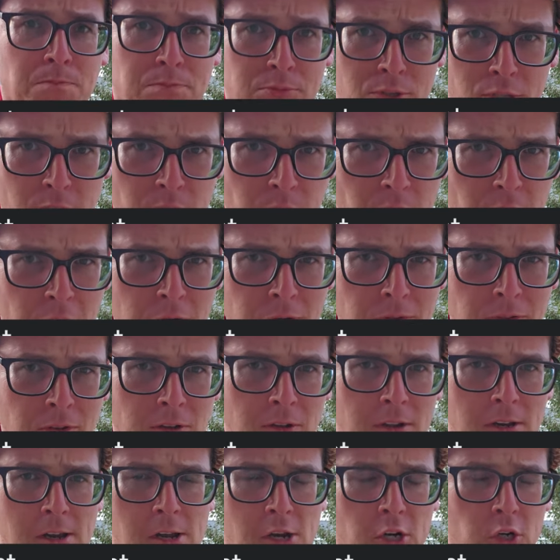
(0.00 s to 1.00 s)
blue earth?
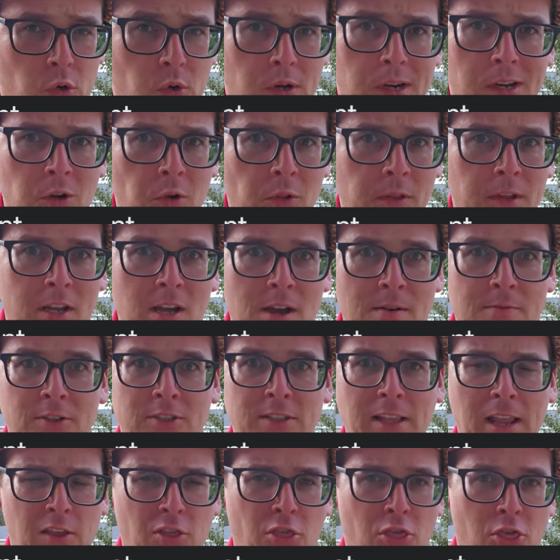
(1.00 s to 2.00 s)
Green only
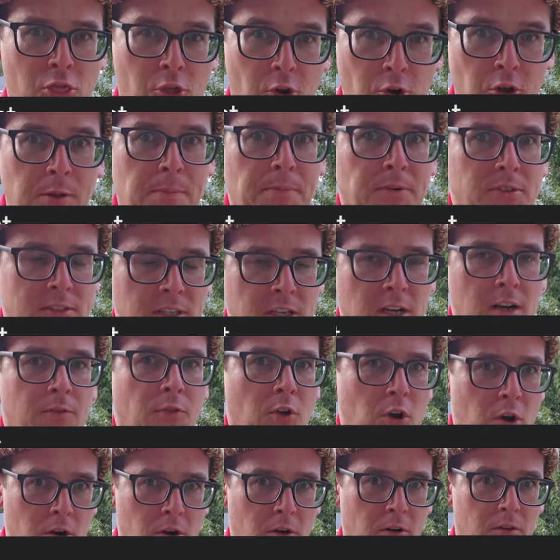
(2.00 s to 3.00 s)
covers like 30% of
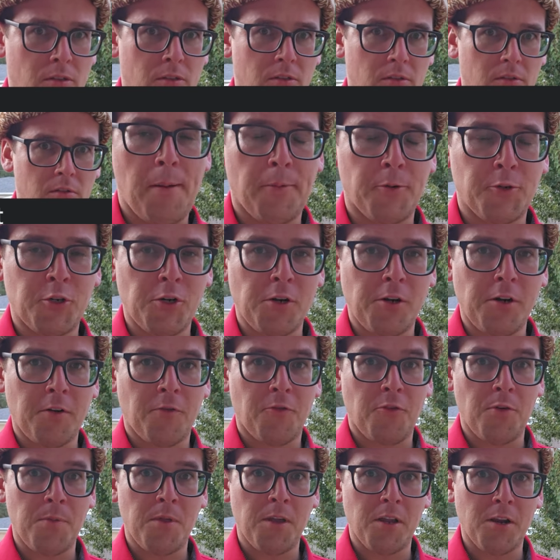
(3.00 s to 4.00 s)
earth. I'm sure you're
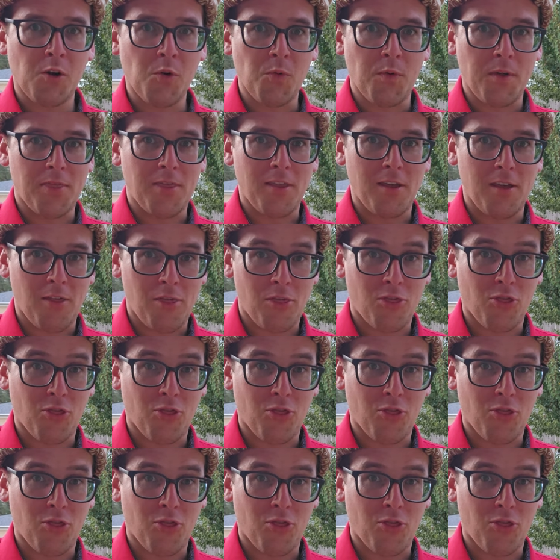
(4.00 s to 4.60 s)
familiar with the